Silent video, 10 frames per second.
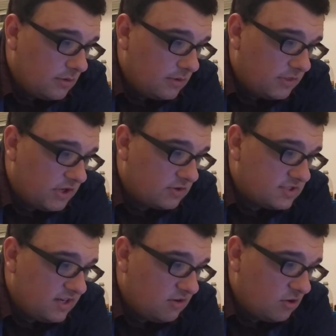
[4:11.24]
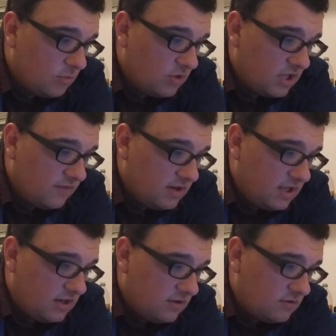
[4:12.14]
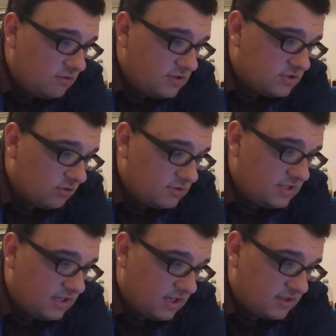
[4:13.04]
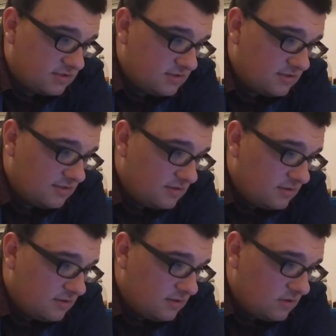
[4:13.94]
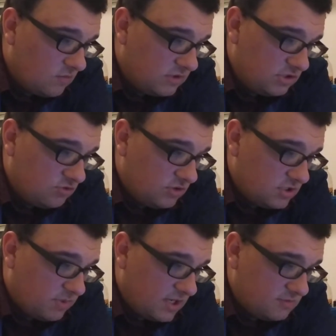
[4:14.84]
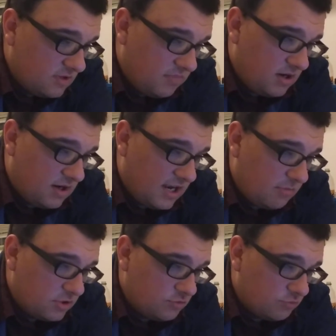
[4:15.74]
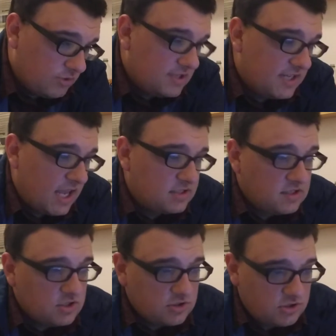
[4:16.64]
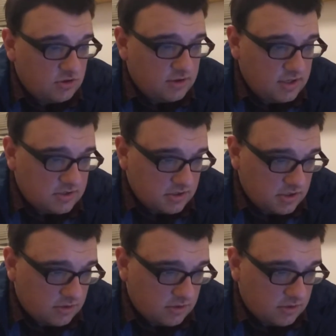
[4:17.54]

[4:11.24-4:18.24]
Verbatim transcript: they're extending normal 11 day to at least 13 days, with additional days possible depending on how much retesting the student needs to do.